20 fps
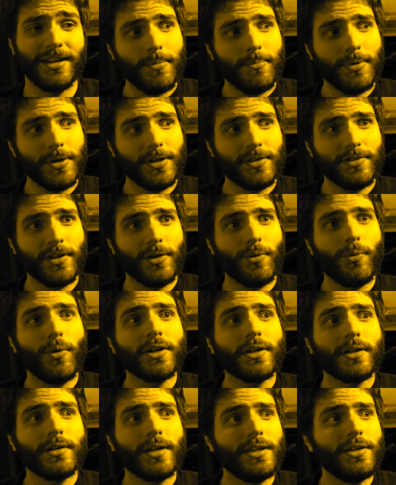But it's like,
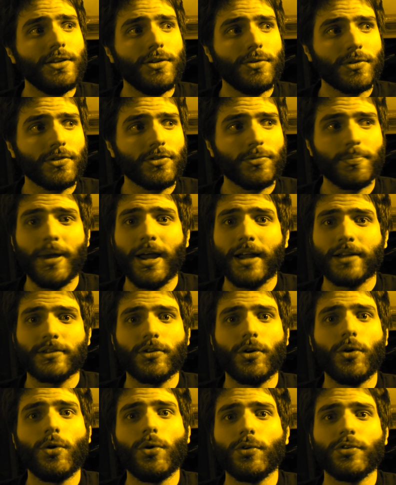what can you expect?
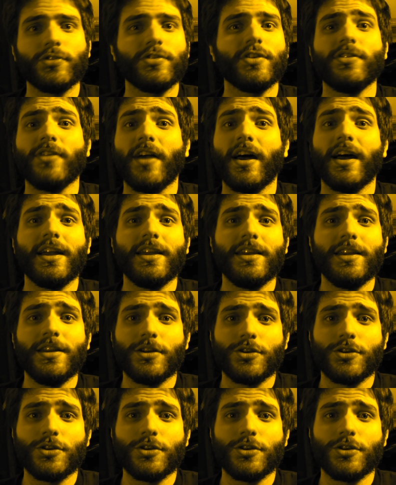A whole society to